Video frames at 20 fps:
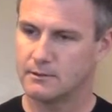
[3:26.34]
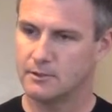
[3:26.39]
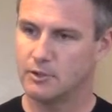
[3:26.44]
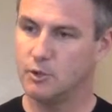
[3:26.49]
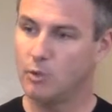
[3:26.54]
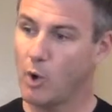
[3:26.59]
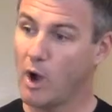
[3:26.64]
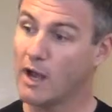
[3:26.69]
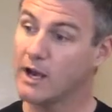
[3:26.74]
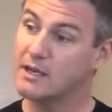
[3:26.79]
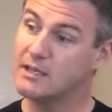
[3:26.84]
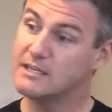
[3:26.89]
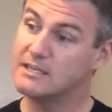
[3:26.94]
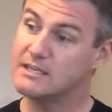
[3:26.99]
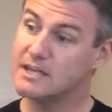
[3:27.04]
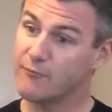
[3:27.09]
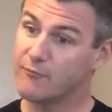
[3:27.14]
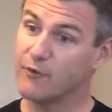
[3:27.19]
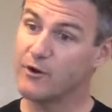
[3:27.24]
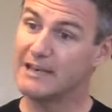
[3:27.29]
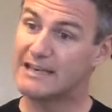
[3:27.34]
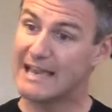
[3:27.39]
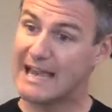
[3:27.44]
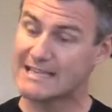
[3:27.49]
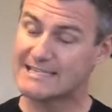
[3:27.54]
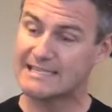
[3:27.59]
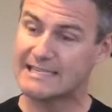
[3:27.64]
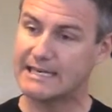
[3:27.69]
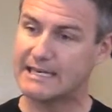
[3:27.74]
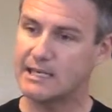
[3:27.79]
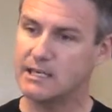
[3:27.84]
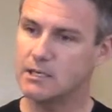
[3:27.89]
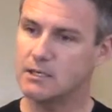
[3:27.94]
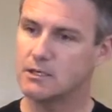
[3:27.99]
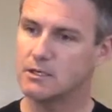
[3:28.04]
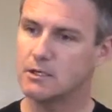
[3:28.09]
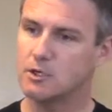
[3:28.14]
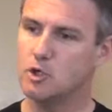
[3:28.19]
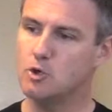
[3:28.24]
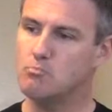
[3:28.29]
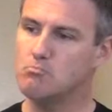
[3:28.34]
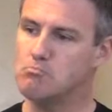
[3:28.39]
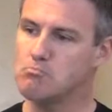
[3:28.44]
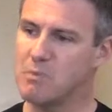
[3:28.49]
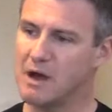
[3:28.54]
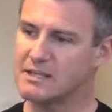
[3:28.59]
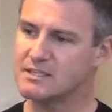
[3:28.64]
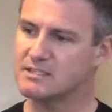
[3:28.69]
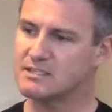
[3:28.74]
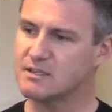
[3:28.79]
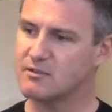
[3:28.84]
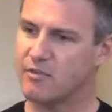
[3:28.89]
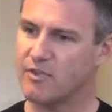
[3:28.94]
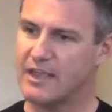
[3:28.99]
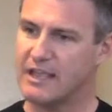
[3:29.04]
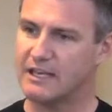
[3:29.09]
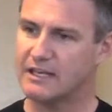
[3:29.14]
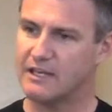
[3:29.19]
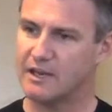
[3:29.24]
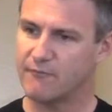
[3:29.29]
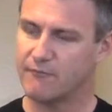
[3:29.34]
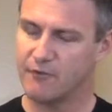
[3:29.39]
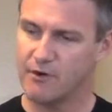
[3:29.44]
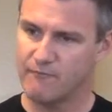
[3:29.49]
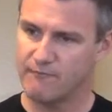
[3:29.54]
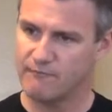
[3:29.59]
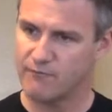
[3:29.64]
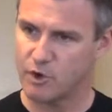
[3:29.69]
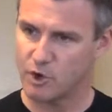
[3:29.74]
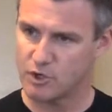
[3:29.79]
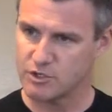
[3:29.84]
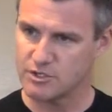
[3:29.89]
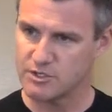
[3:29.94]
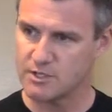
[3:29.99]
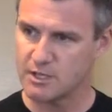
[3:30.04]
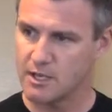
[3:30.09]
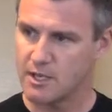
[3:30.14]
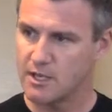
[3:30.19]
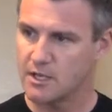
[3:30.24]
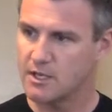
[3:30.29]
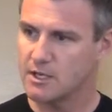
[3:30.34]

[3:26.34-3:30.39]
You want a different destiny? You must think different first.